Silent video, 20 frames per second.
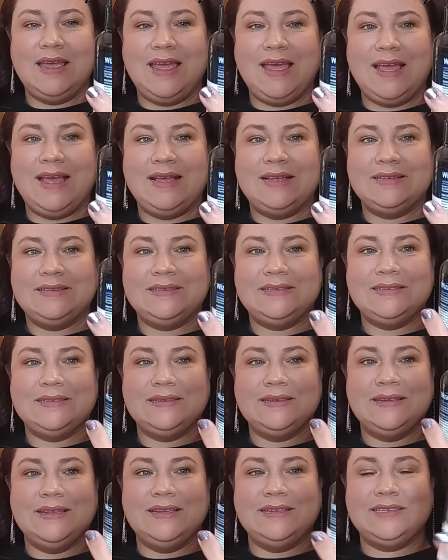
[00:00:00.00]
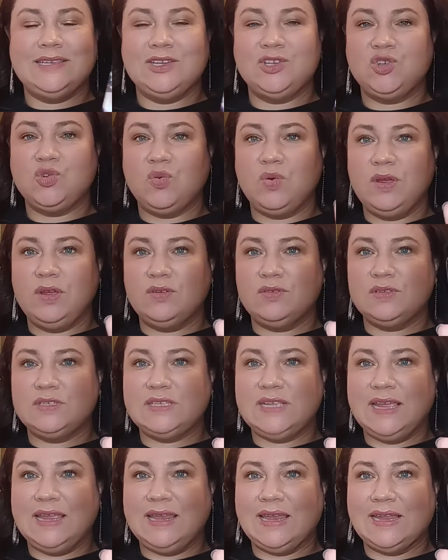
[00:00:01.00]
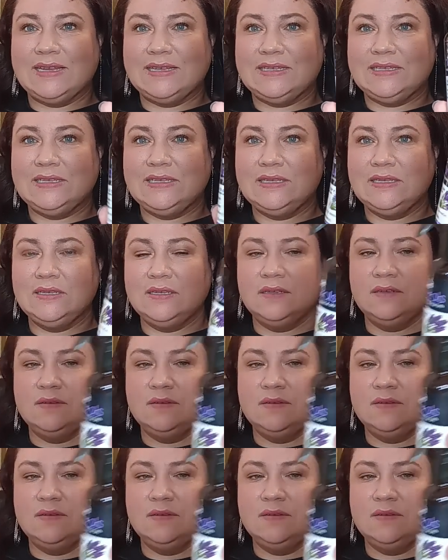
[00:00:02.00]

has essential oils in it